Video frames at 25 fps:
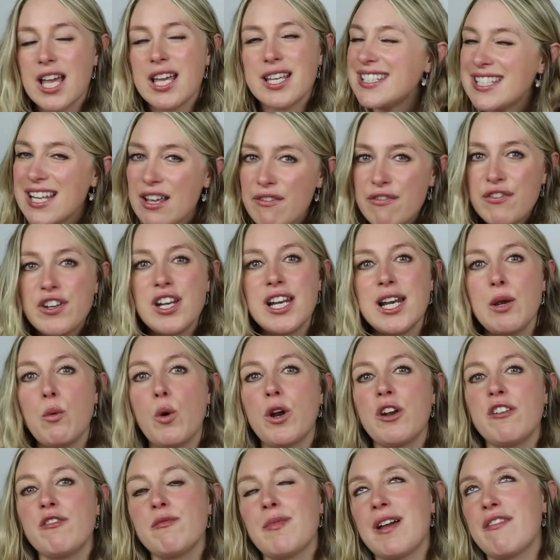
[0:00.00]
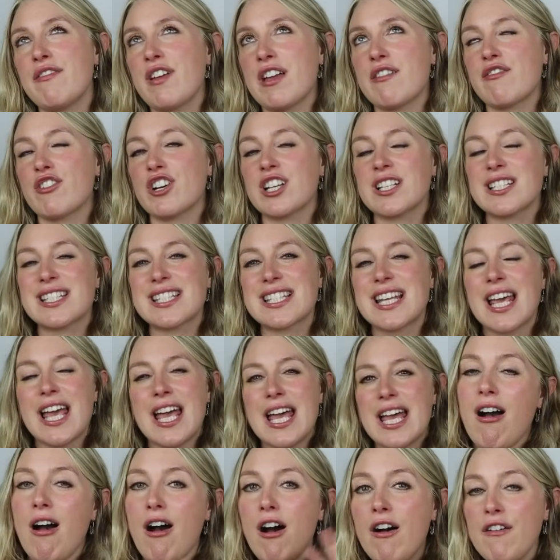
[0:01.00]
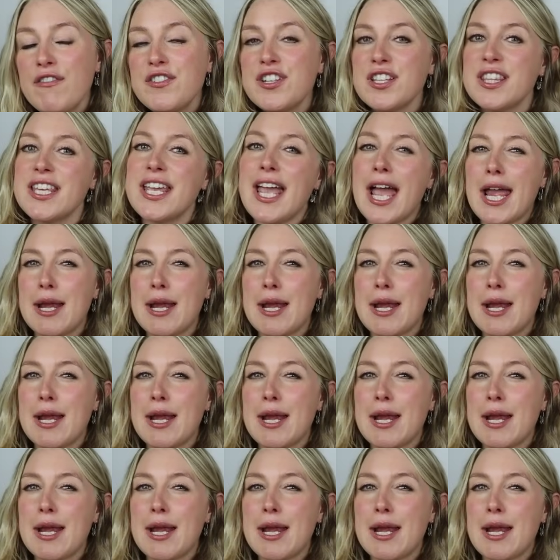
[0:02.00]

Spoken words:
Definitely one of my favourites. After the